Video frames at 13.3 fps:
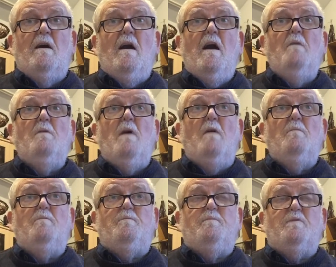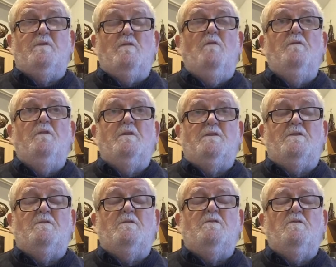I'm sort
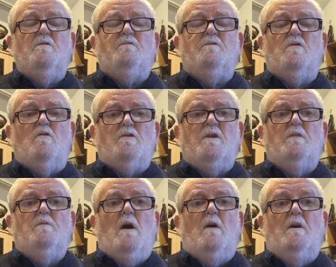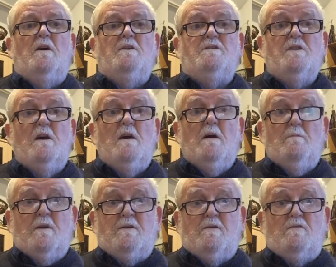of talking about this
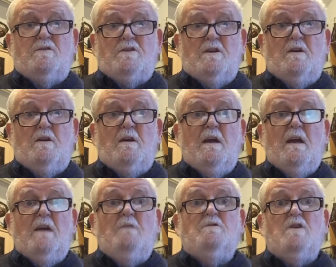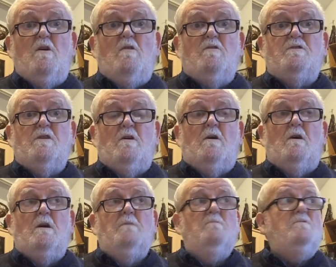because it was hard
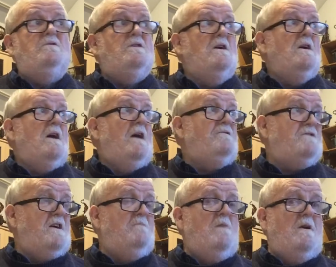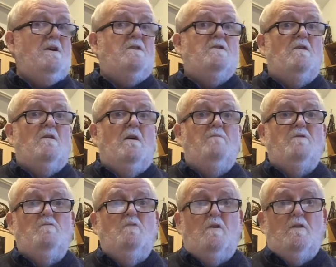times. I've said many times
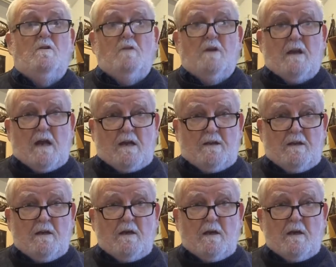and will do again.